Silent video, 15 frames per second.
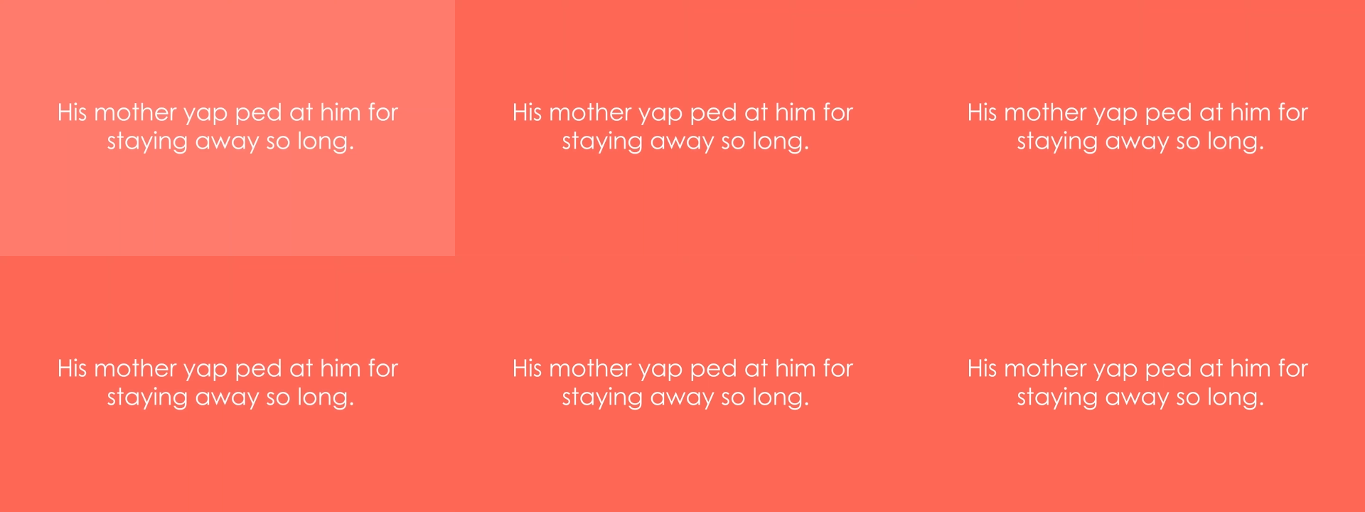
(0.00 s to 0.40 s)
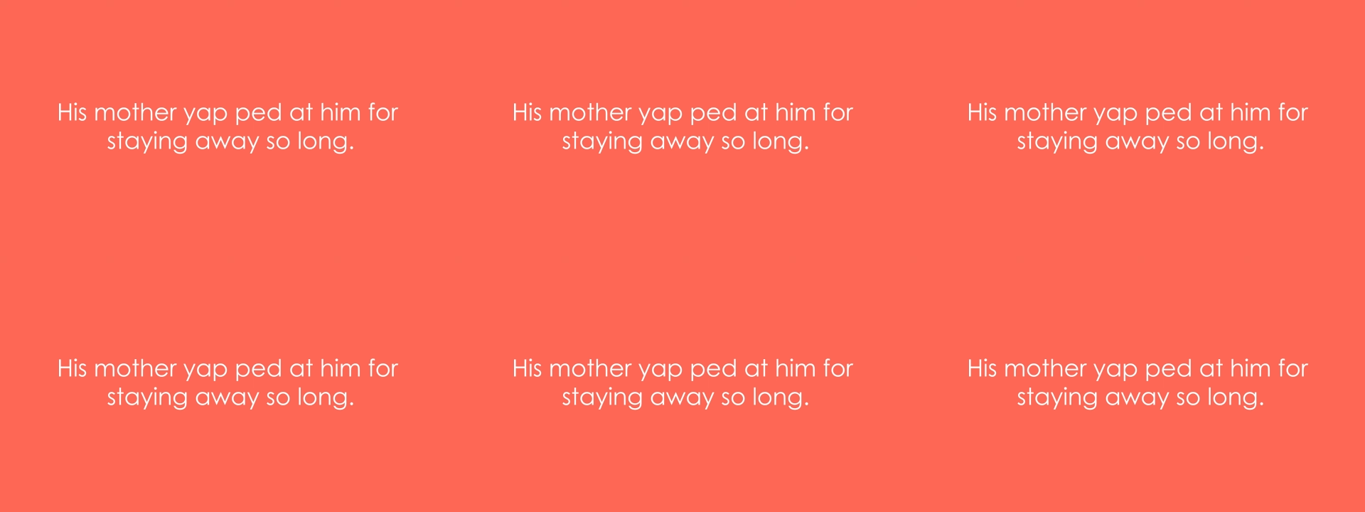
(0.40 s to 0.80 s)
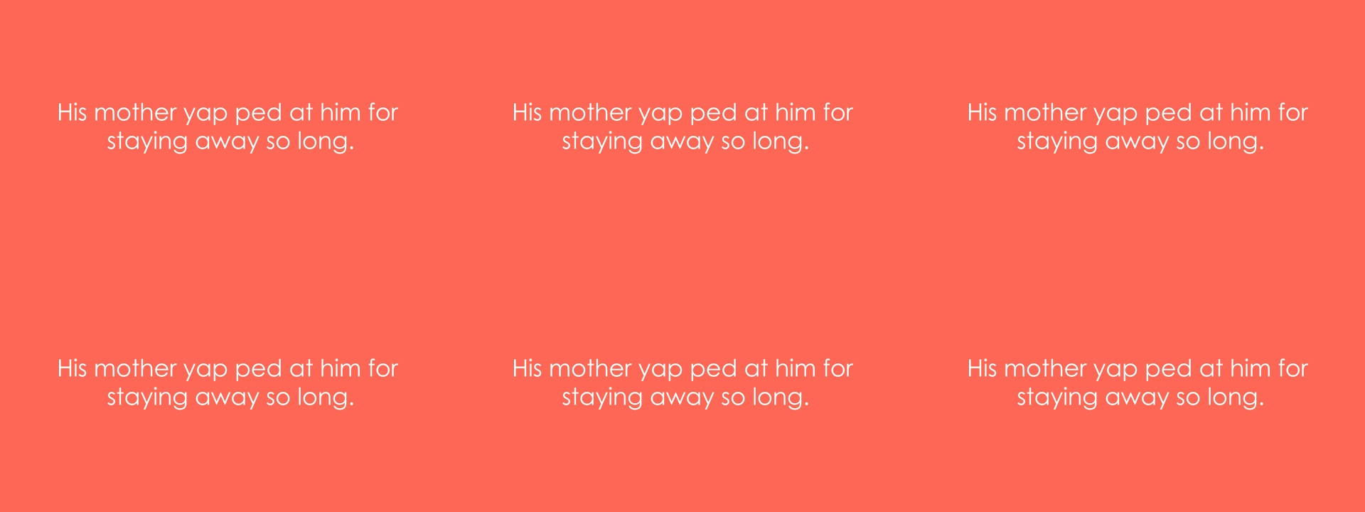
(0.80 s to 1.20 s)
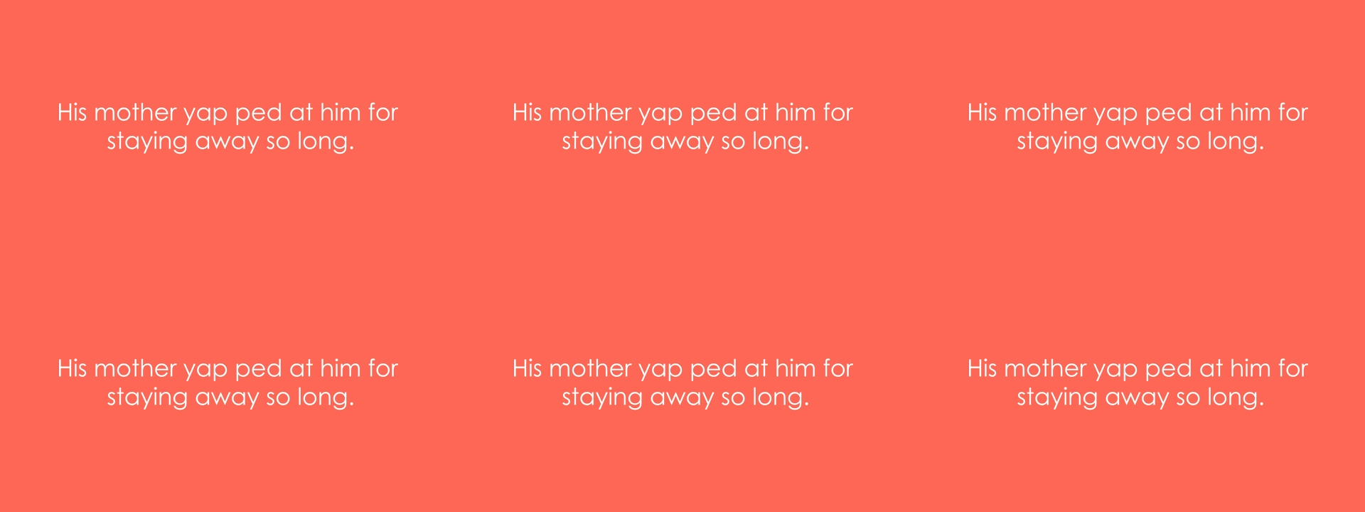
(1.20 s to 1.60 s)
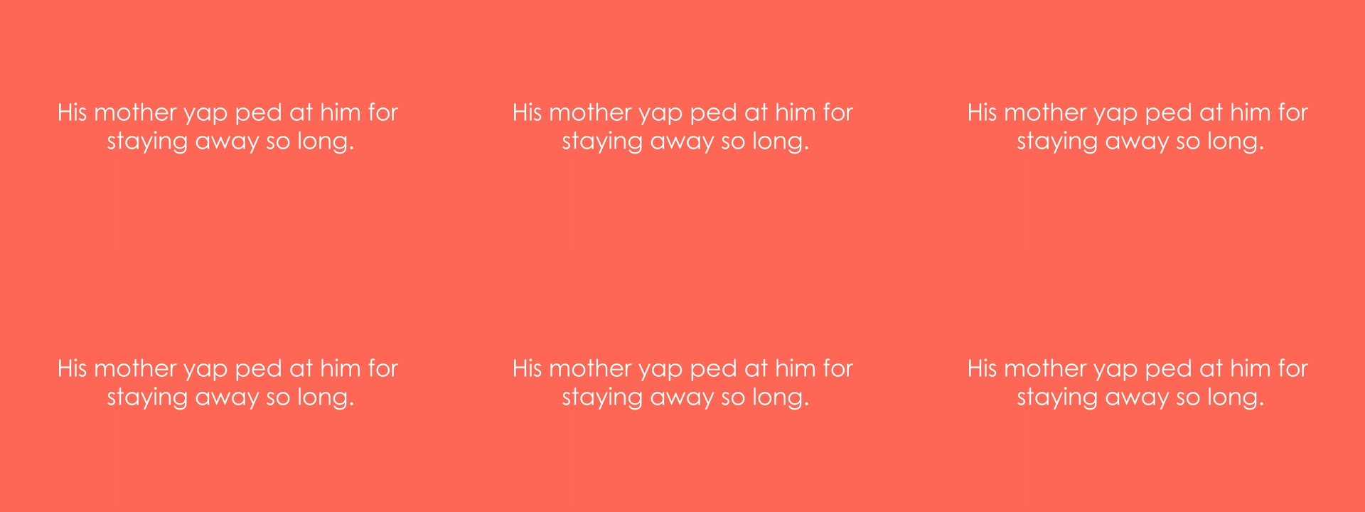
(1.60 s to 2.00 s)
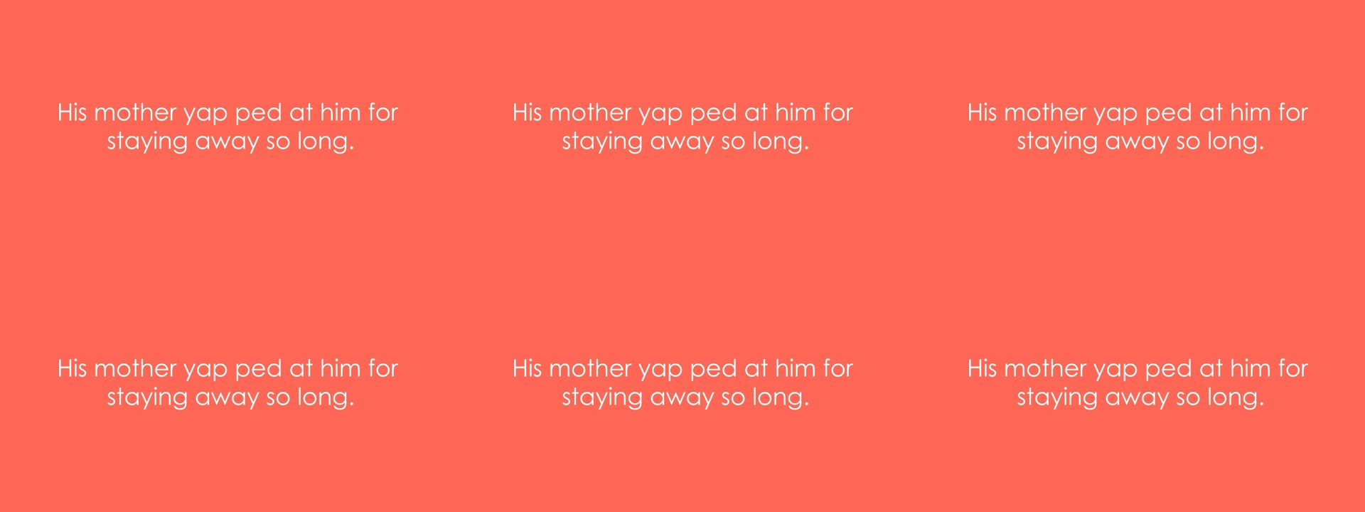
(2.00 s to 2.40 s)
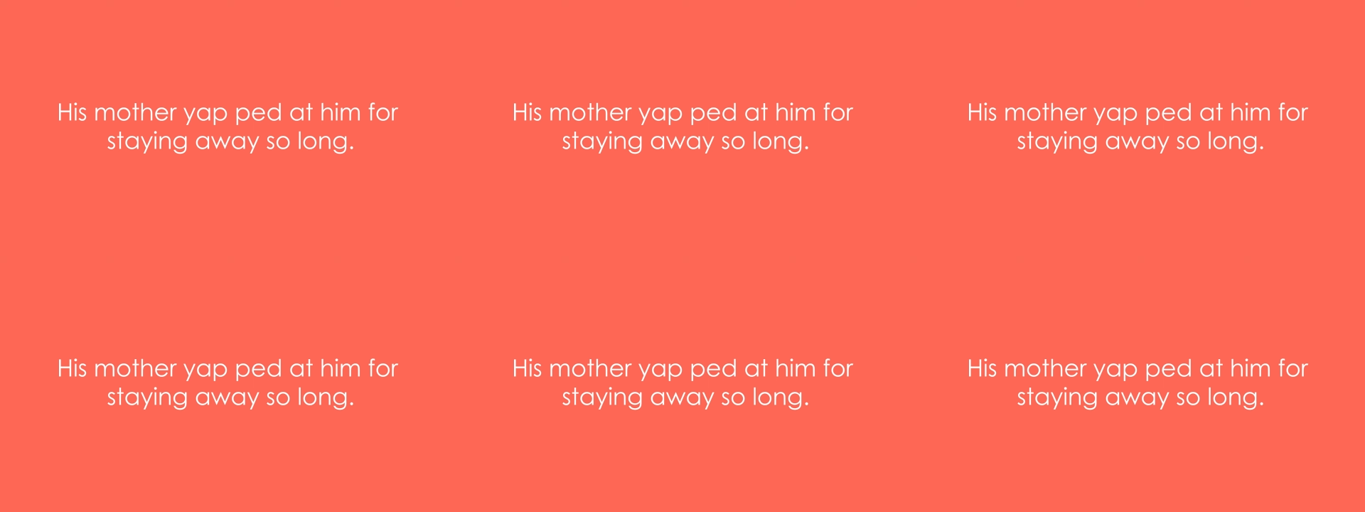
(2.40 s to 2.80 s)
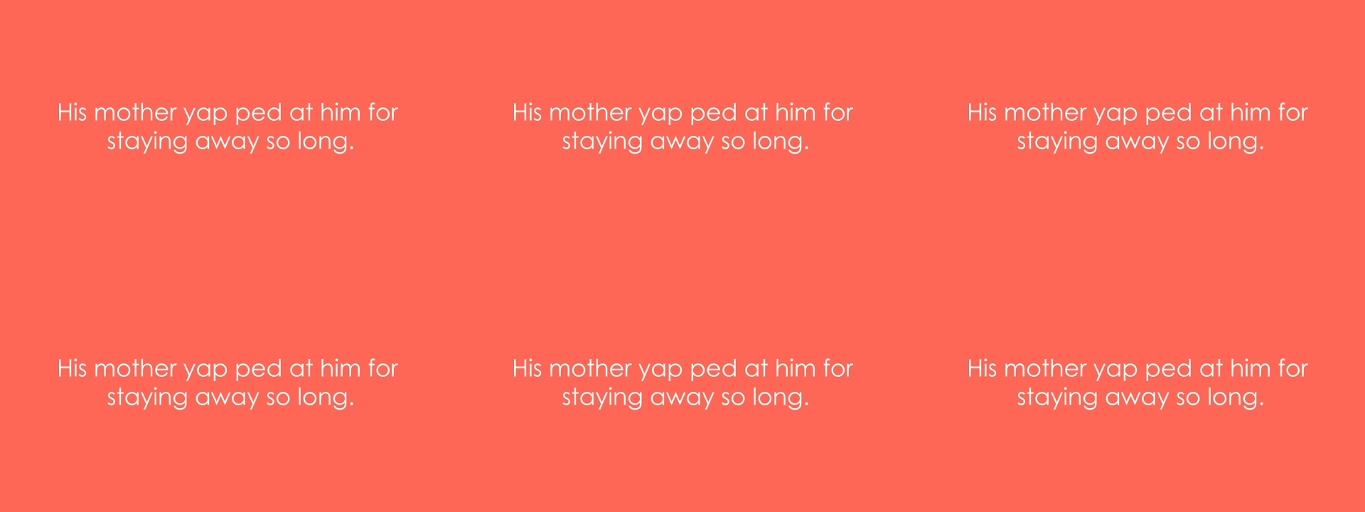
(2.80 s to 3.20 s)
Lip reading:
No face is visible, so there are no lips to read.